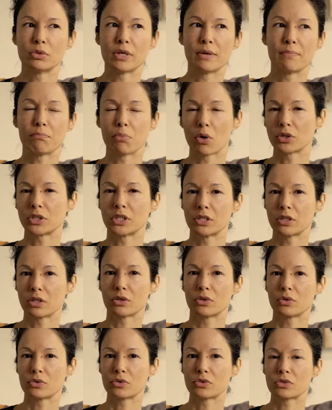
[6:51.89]
embody
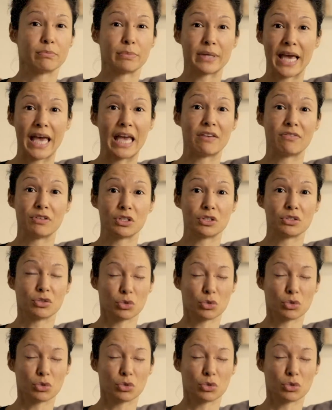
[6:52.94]
those behaviors